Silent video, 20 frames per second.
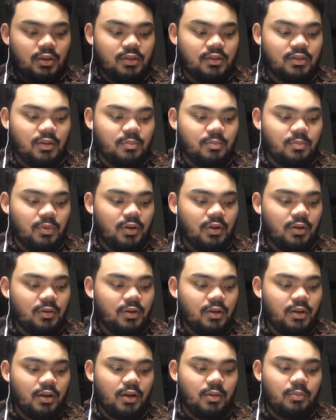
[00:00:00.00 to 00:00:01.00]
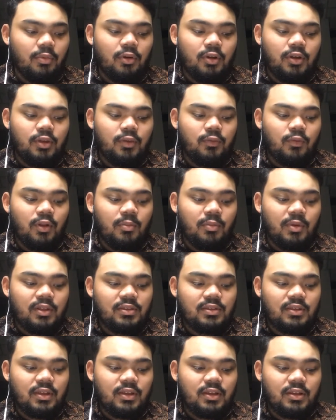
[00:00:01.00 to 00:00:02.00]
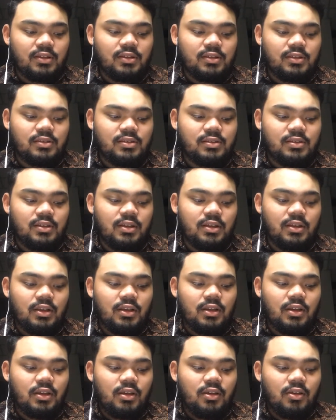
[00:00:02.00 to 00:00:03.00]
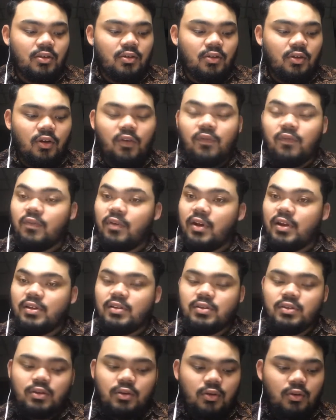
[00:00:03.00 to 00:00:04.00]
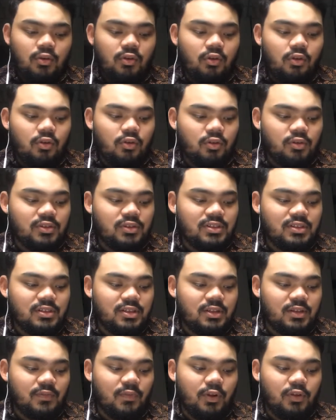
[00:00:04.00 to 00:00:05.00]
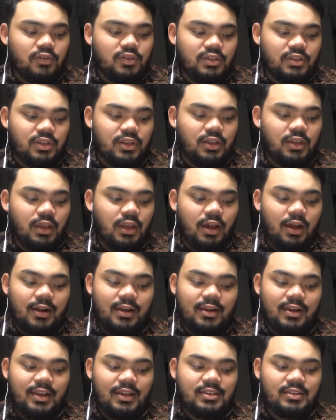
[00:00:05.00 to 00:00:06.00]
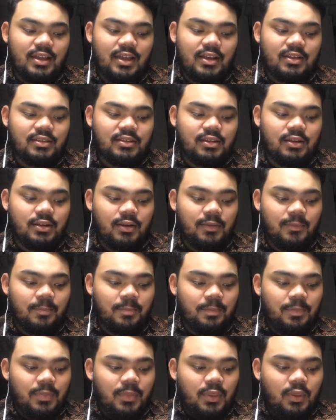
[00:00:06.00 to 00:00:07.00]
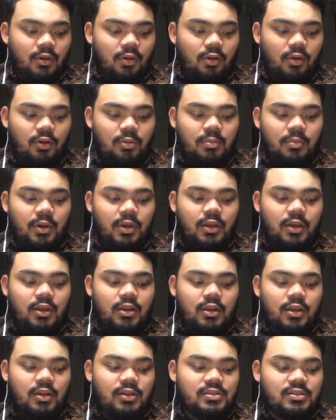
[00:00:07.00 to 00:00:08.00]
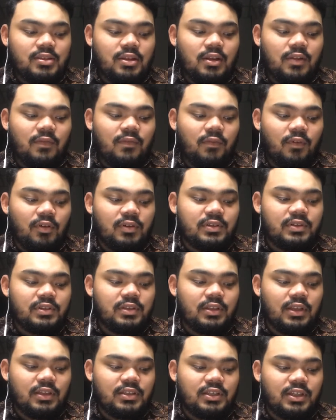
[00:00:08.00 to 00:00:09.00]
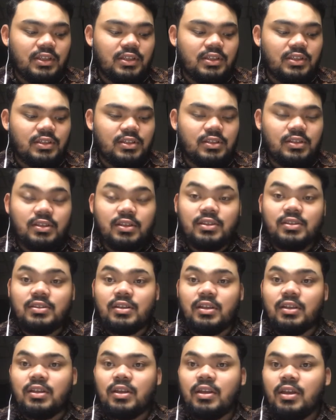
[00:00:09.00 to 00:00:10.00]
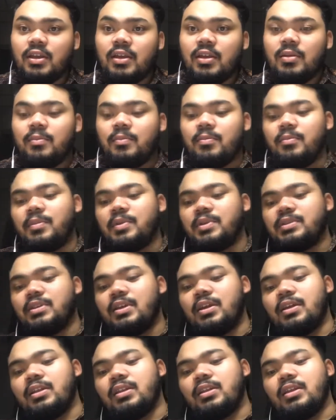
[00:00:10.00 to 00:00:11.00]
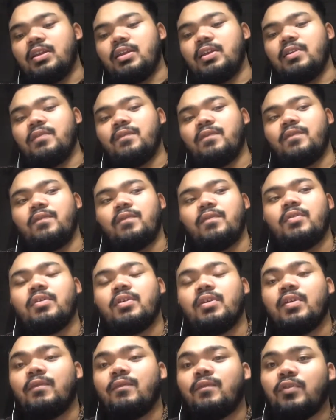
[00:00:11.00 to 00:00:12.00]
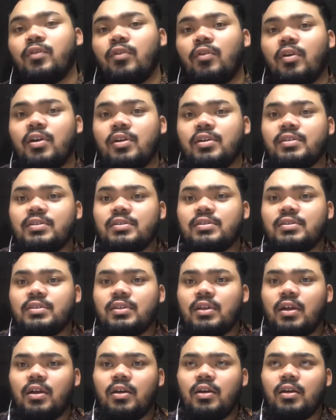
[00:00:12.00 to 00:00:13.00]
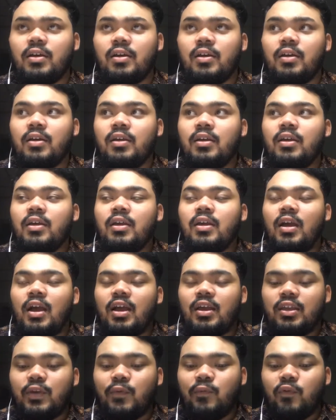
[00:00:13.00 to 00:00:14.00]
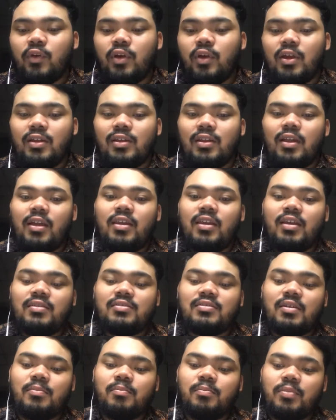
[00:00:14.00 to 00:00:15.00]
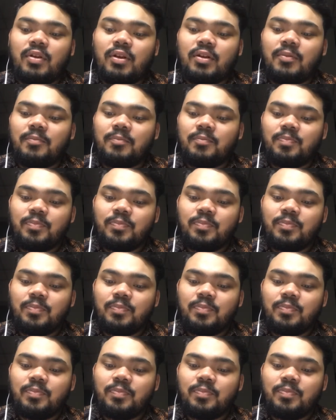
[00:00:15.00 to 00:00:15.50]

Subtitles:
example, a body will maintain an state of rest or constant velocity unless acted on by an external force that changes the state. Means that if you are I give you an example.